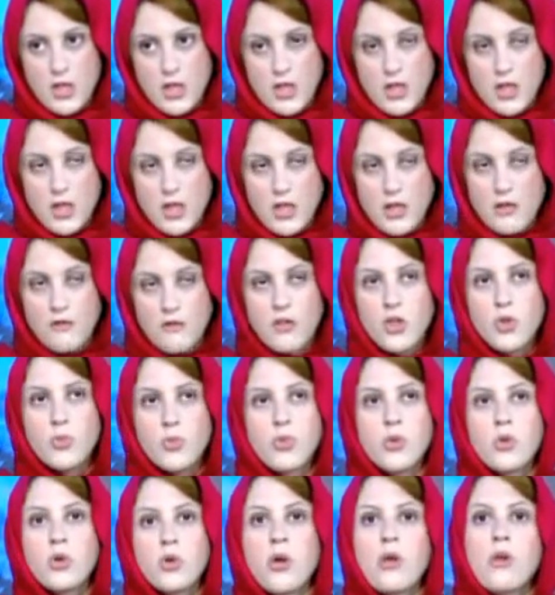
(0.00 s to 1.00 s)
If you
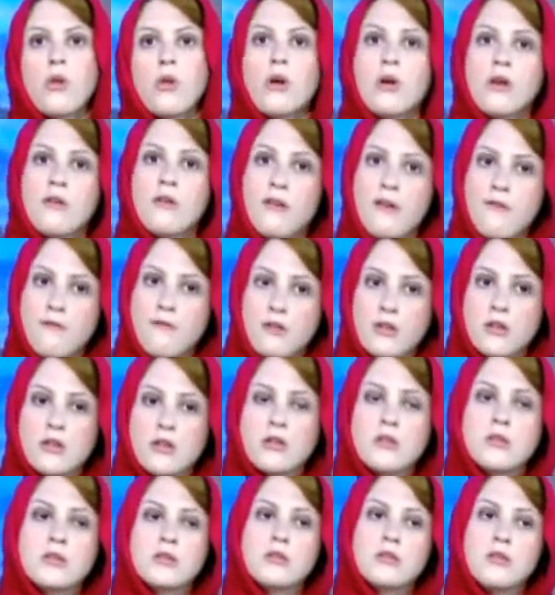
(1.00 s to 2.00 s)
put a lot of effort
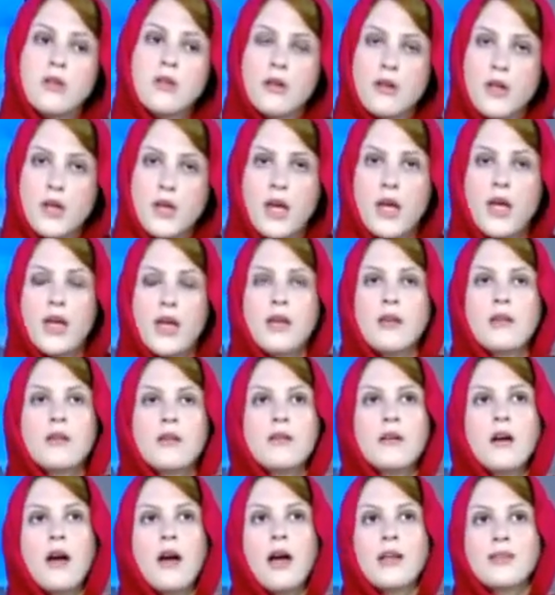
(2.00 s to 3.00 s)
studying,
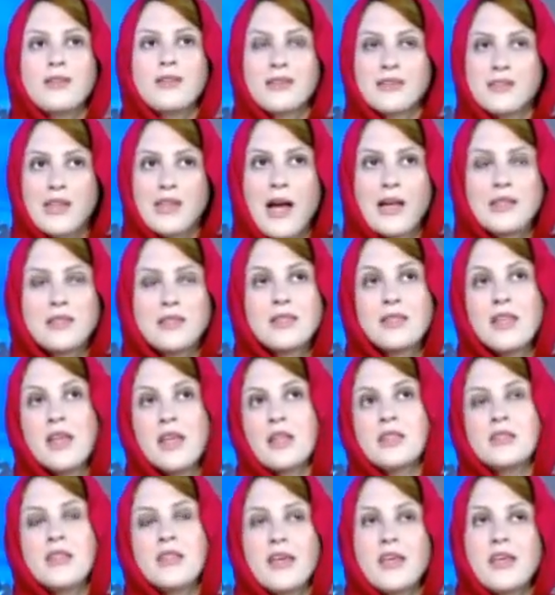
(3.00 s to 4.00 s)

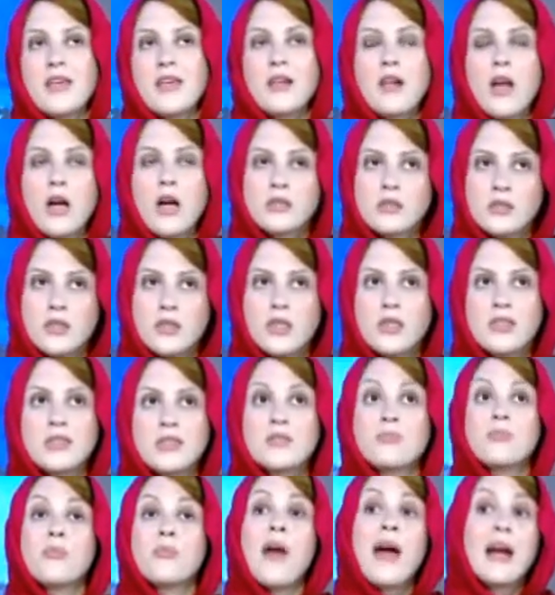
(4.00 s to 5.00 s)
understanding, taking classes,
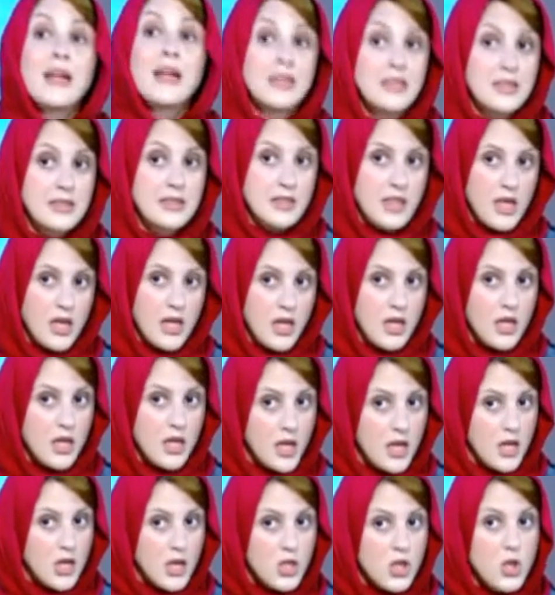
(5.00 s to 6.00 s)
practicing,
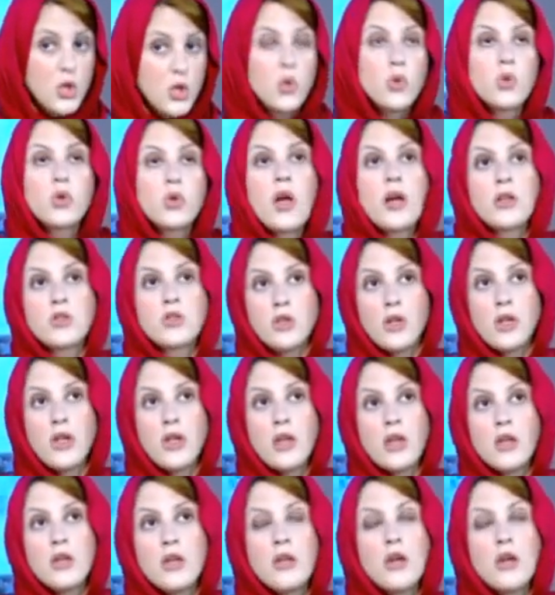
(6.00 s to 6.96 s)
you could actually